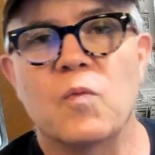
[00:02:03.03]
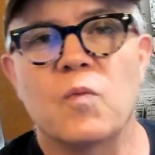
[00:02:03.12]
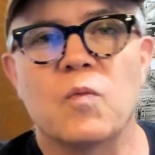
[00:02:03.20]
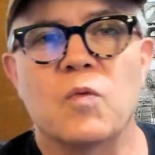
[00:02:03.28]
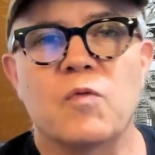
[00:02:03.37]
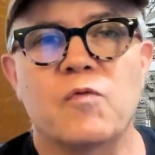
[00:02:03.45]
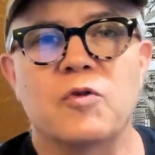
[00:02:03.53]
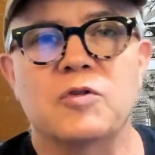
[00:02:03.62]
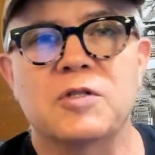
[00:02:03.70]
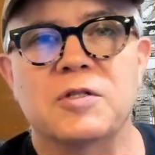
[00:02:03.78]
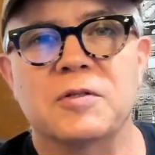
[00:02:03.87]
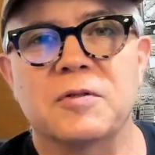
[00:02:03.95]
the
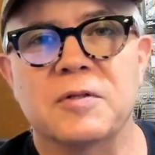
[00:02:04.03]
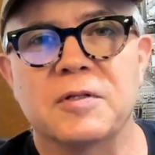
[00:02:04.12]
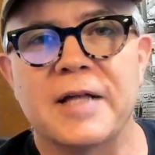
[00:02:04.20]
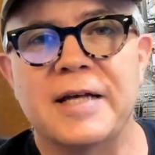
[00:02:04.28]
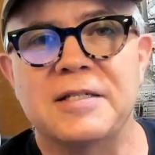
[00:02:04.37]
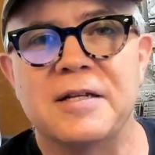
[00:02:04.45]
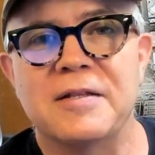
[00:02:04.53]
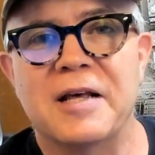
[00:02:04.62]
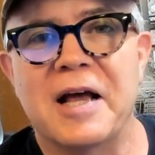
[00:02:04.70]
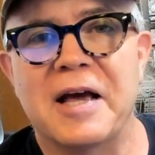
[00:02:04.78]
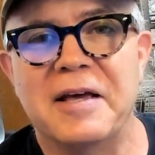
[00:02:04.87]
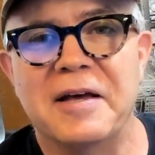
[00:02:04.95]
first lesson
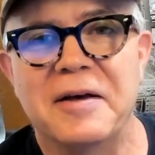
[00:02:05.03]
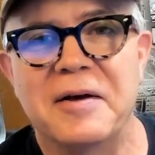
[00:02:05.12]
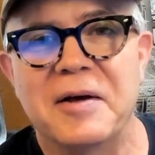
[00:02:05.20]
that I